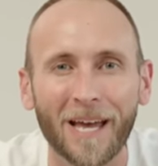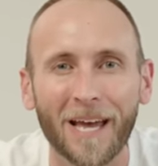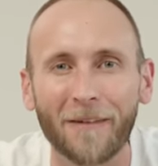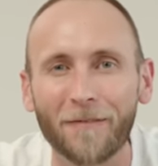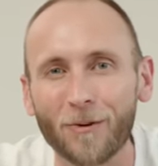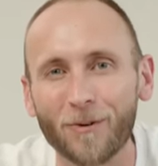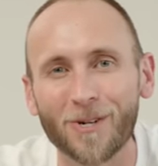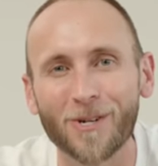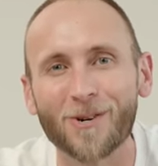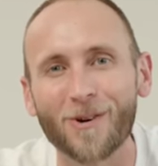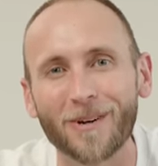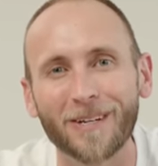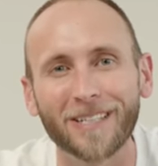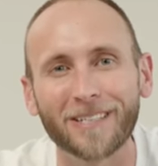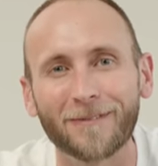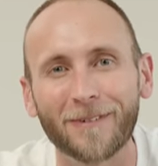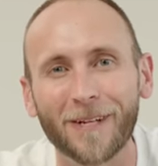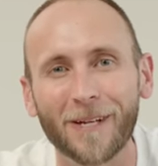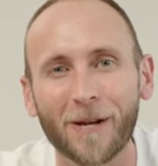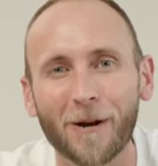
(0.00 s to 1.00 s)
If you enjoyed
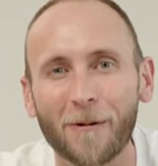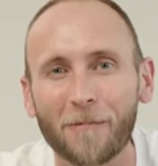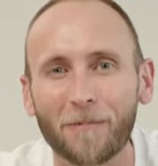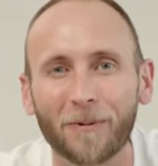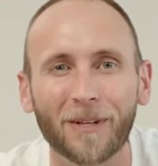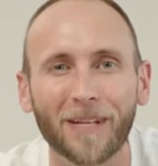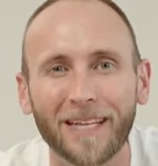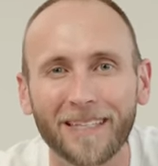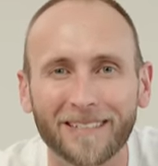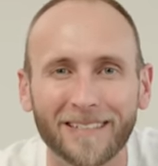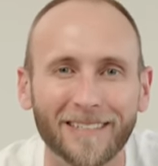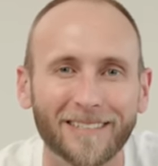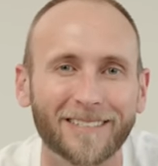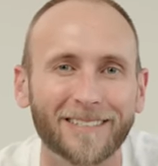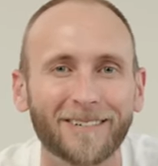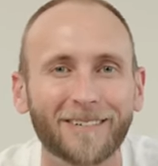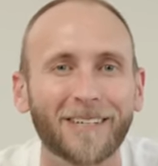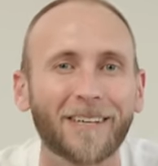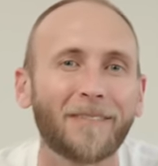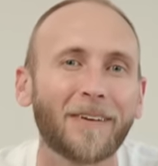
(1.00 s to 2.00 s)
this video, please
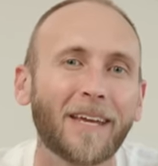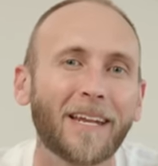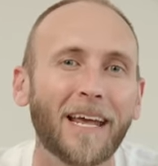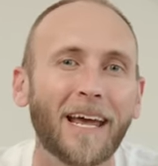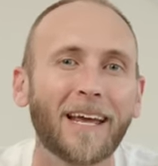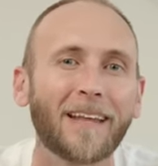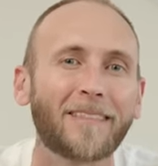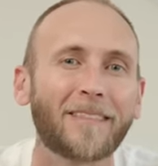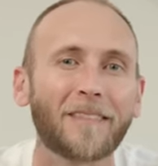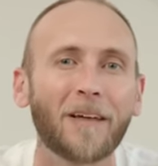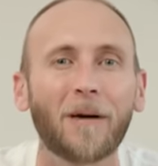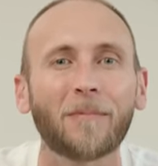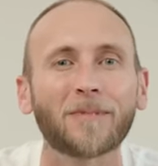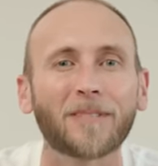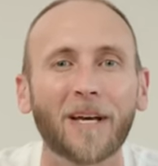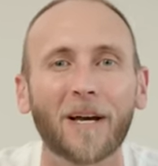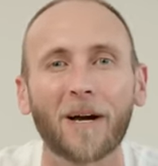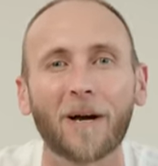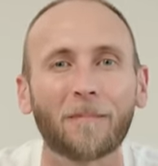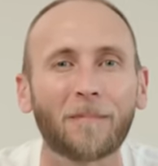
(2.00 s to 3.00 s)
consider giving it a
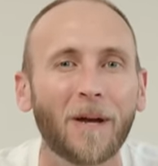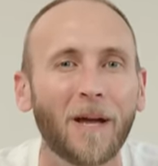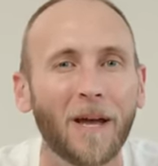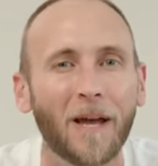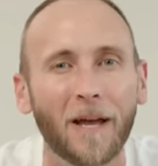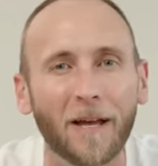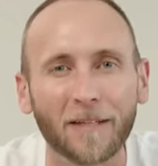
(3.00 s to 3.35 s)
thumbs up.